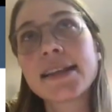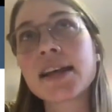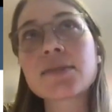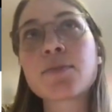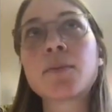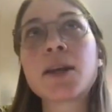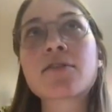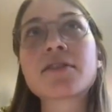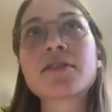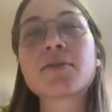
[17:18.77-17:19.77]
and that's probably a
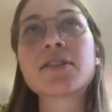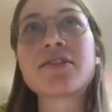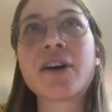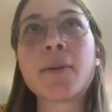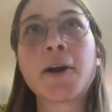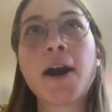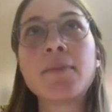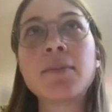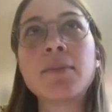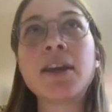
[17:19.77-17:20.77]
consequence of
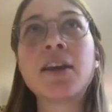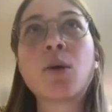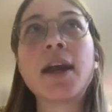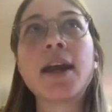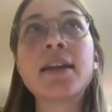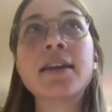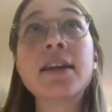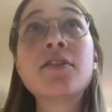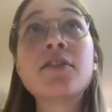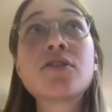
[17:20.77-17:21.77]
pharmacoepi being quite an
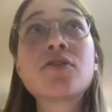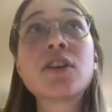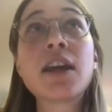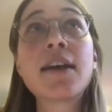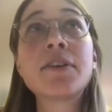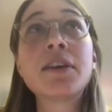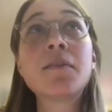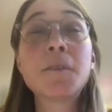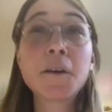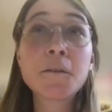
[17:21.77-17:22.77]

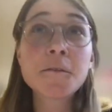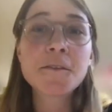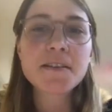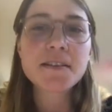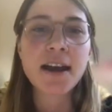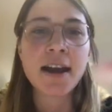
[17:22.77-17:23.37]
industry-heavy field.